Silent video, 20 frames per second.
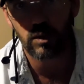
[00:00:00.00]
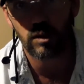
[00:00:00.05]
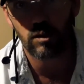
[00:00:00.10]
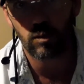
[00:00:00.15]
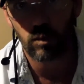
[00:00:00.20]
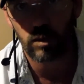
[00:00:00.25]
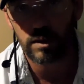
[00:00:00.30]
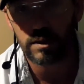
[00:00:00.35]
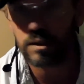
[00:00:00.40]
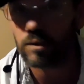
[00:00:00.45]
going
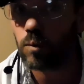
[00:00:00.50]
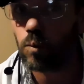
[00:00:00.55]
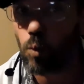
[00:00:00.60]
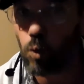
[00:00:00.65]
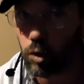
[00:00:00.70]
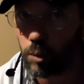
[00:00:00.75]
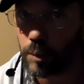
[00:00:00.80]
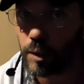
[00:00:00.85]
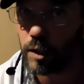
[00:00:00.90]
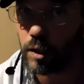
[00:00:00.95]
to want
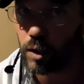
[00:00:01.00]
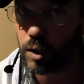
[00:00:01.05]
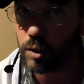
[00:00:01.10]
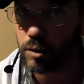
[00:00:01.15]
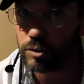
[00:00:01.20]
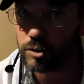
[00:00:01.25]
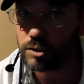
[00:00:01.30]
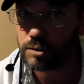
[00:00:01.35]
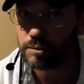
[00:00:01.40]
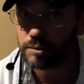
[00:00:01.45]
warmer
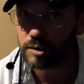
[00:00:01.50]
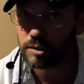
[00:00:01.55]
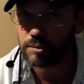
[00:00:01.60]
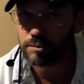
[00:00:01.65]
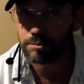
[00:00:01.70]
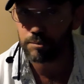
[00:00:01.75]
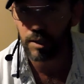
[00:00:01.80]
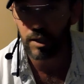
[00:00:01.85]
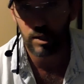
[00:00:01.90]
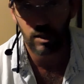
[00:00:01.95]
clothes,
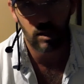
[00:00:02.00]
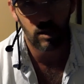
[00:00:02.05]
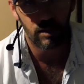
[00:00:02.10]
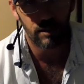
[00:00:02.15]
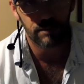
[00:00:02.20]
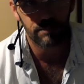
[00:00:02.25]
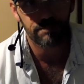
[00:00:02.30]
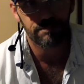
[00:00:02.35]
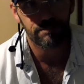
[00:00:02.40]
depending on